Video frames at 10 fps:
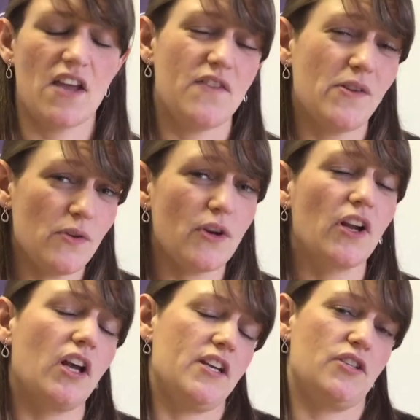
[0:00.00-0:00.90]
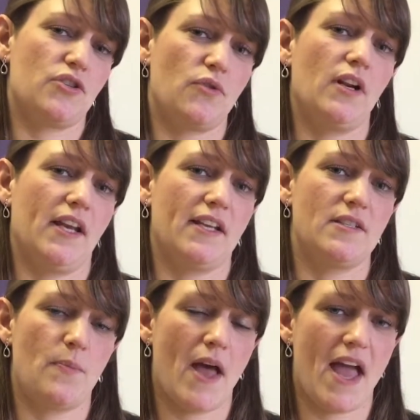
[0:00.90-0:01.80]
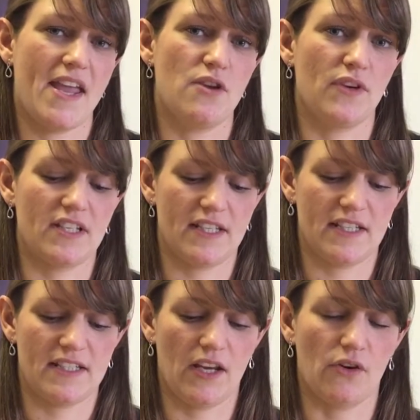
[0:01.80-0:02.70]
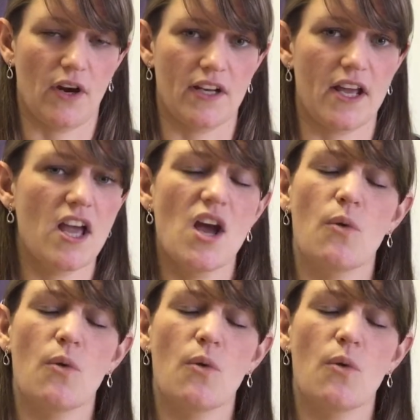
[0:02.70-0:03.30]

If you look like you're struggling to pay your existing credit,